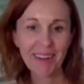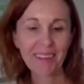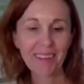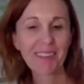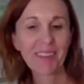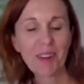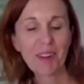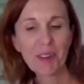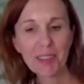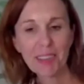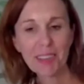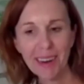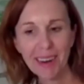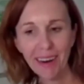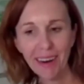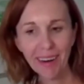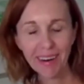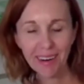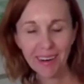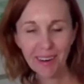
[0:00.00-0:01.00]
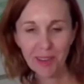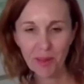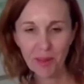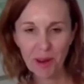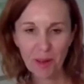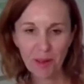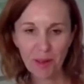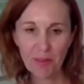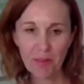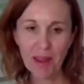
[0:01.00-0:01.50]
So you're seeing it as
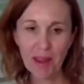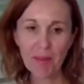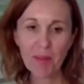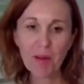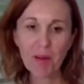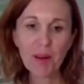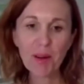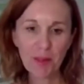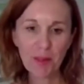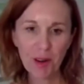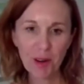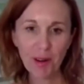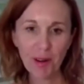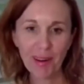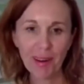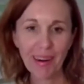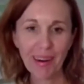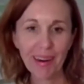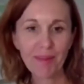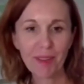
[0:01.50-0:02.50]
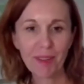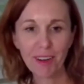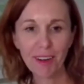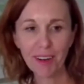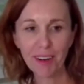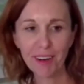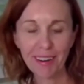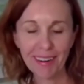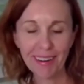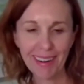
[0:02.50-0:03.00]
well from that point of view.
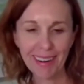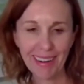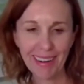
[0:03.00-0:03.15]
Absolutely.